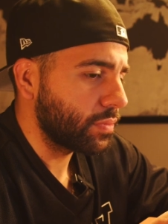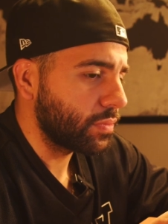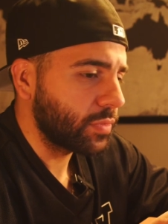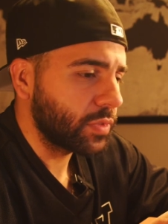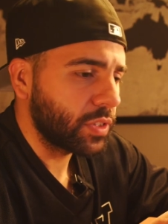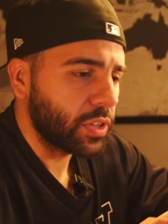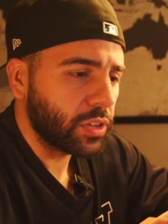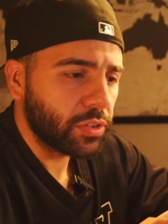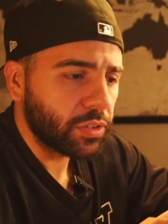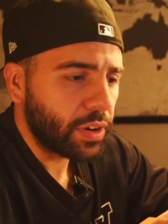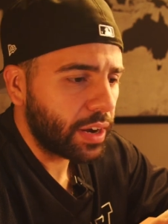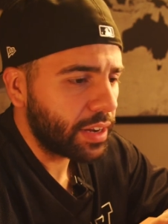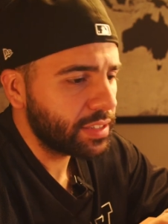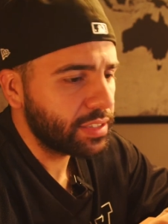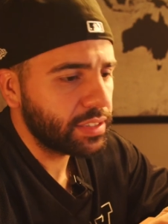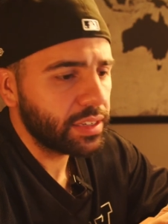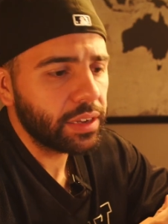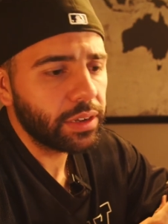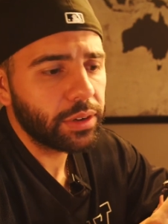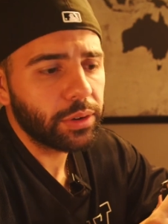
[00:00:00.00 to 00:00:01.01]
Grand
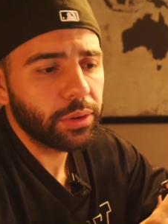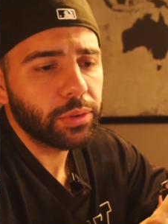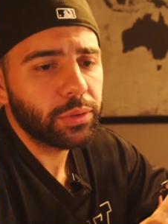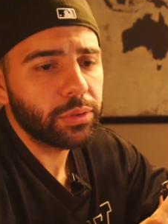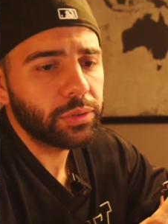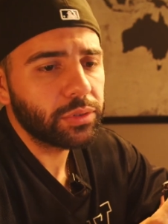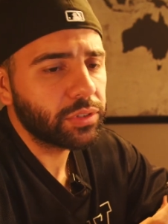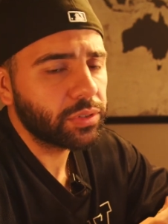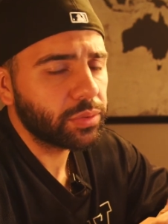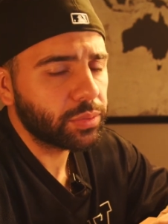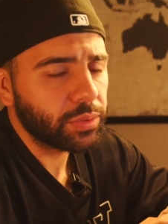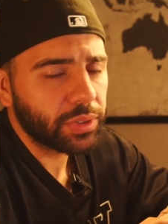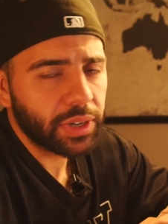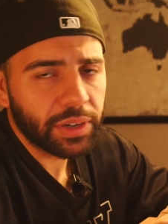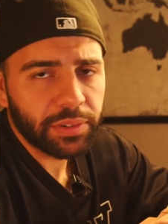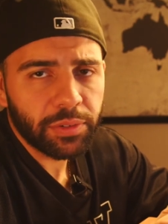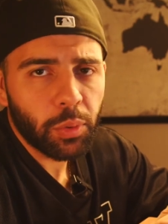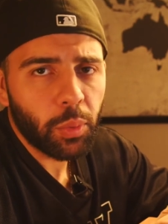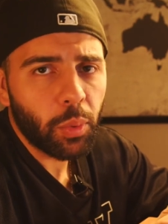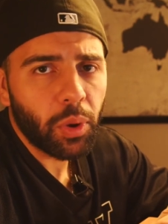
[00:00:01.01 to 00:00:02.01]
Seikos,
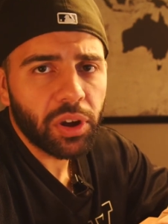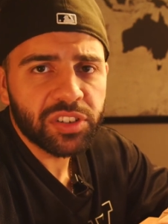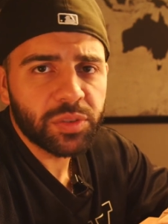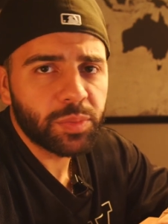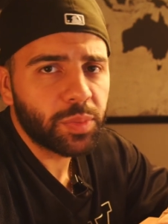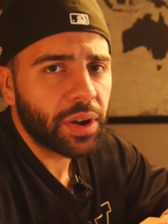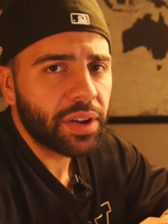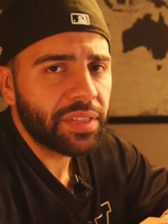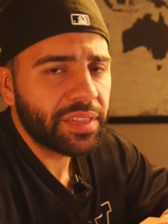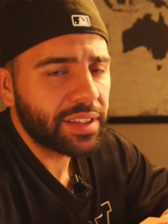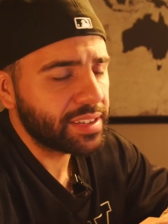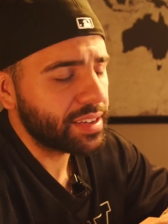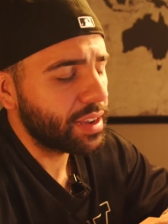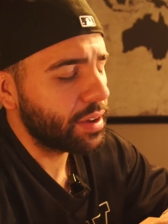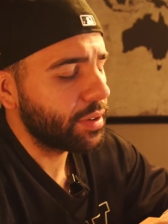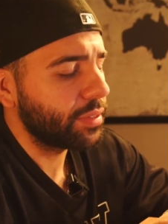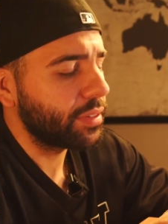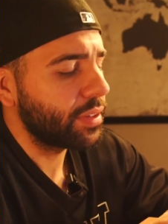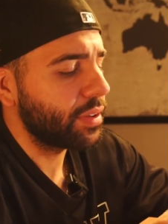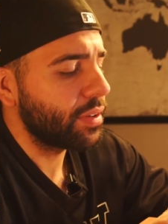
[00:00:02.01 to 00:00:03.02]
whatever watch brand that's
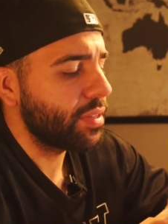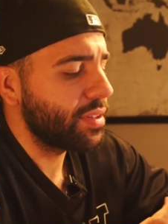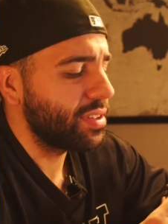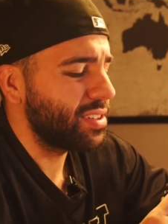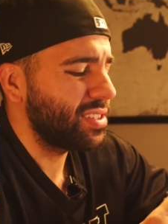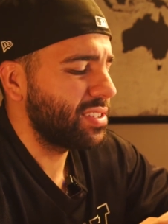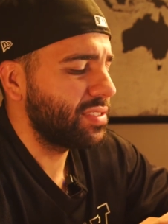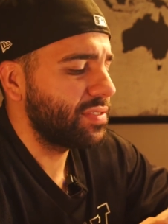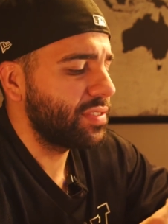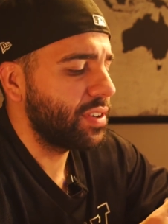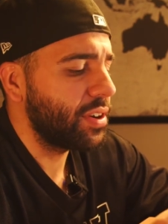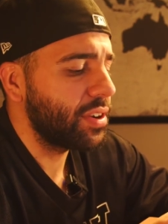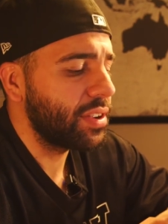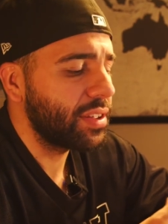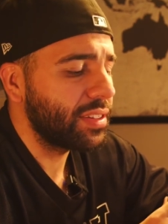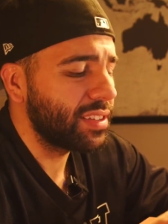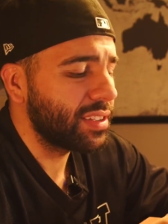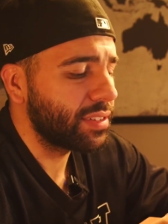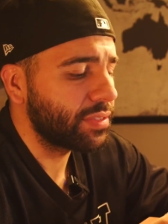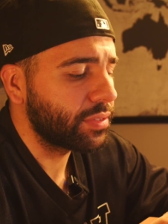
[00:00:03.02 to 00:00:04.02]
out there. This is very
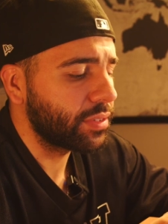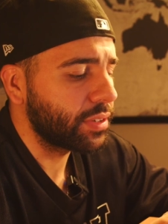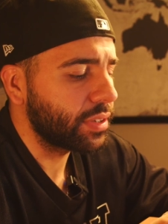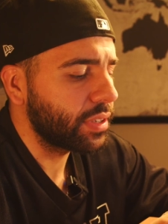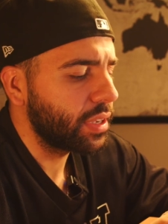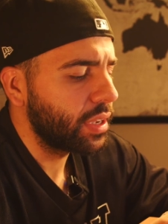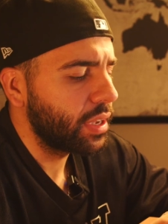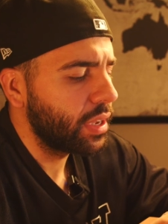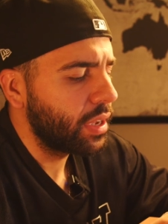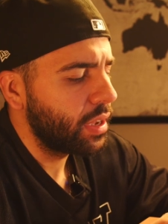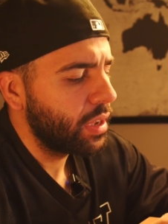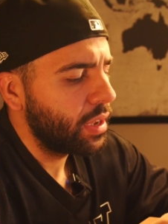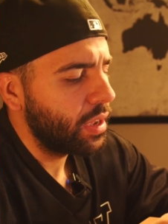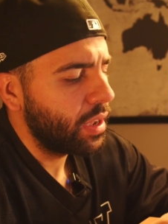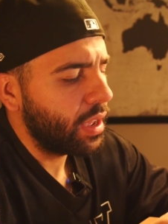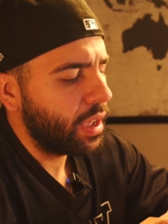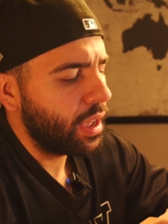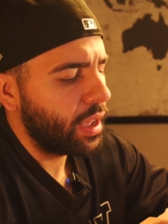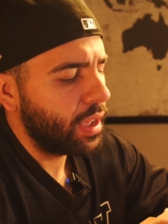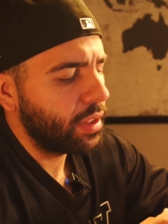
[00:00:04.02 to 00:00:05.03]
different.
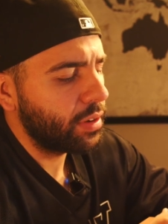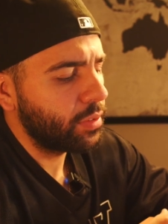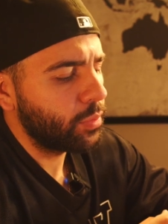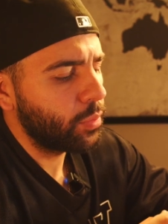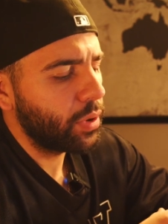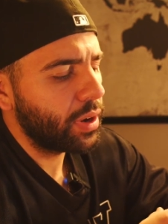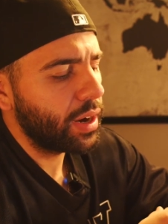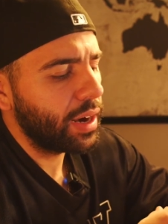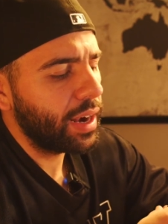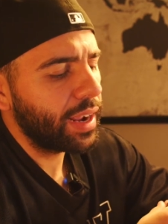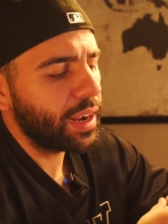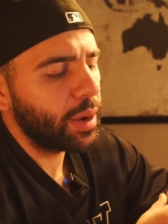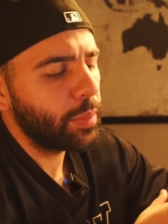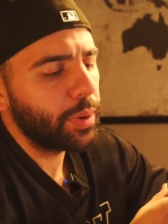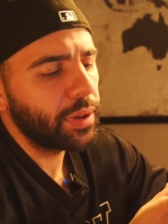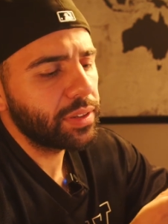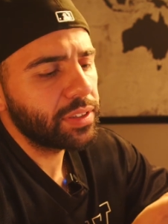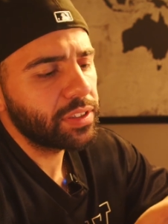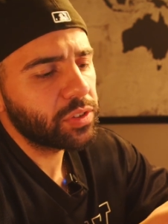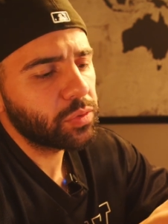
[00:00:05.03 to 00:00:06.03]
And what I like
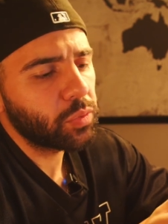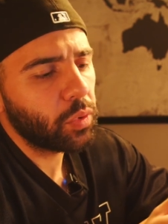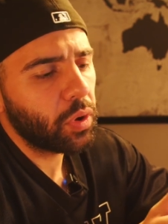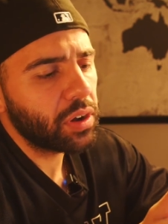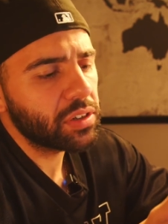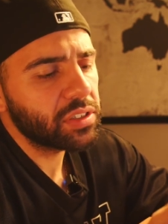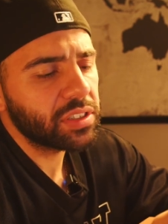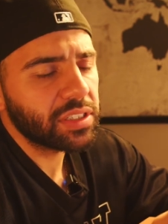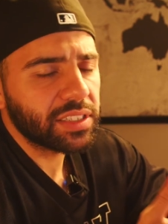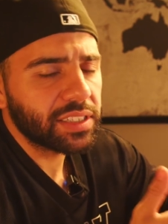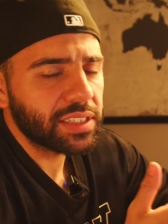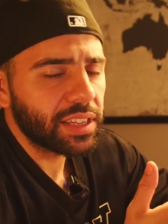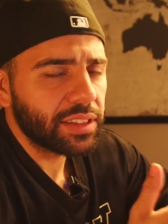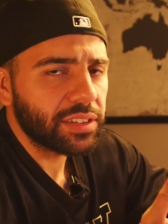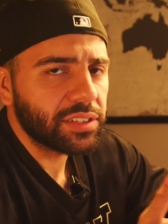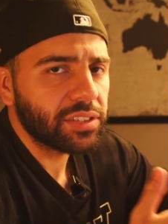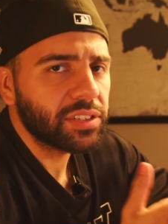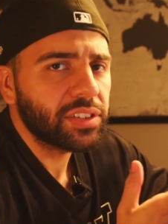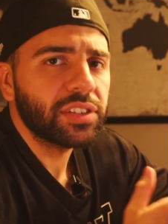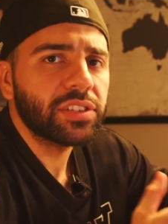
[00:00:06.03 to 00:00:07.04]
about this watch is that
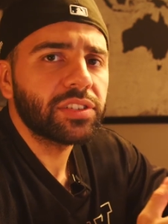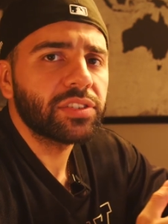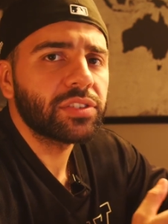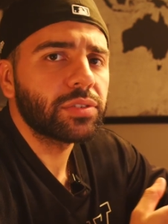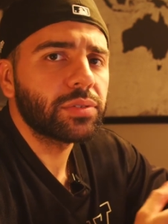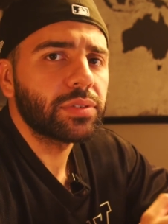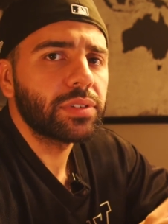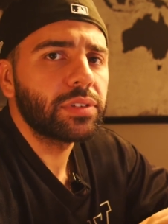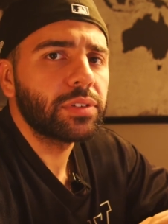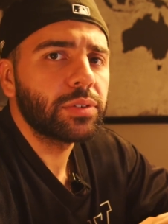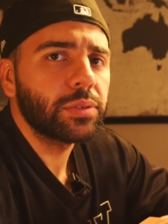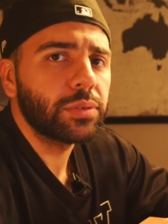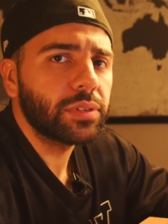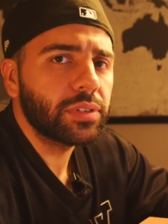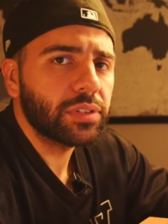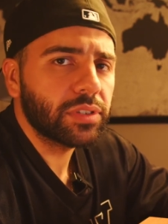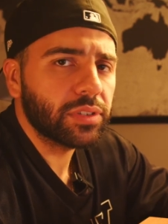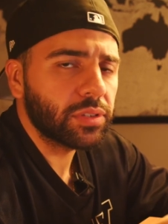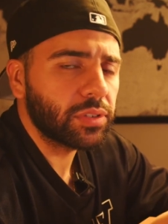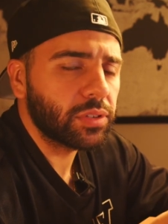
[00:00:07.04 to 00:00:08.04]
there's history to
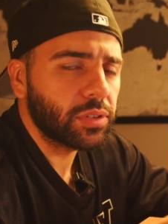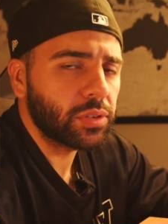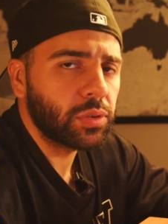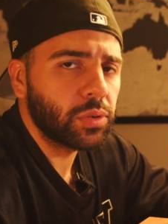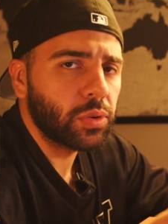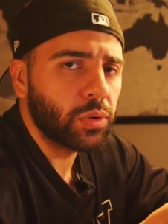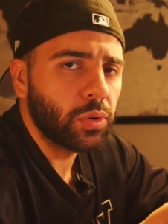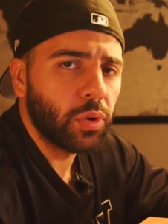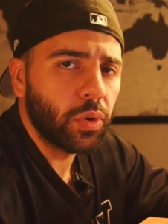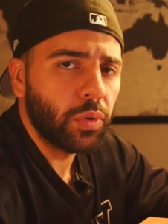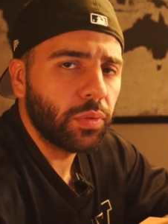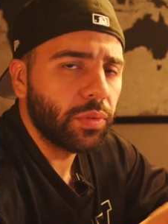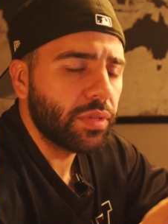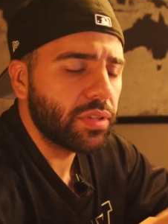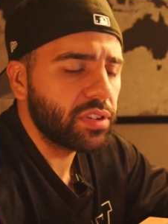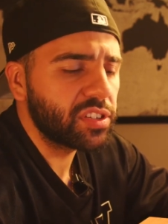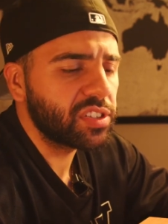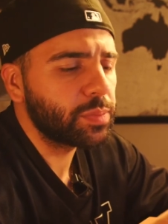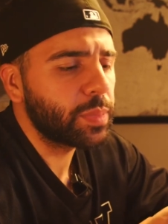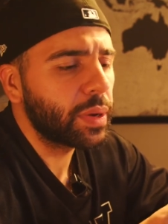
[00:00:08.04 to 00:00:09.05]
it. So to go over
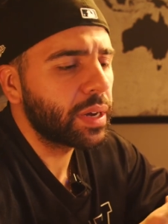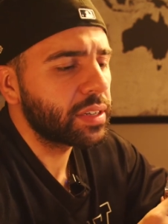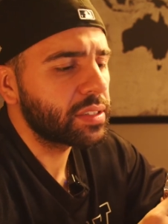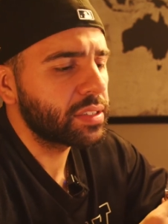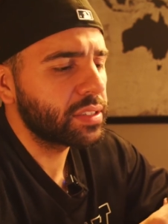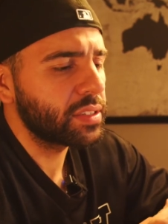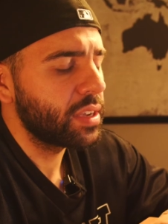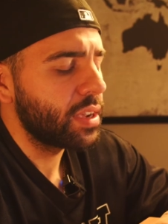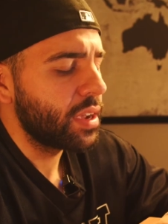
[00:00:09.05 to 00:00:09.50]
the specs,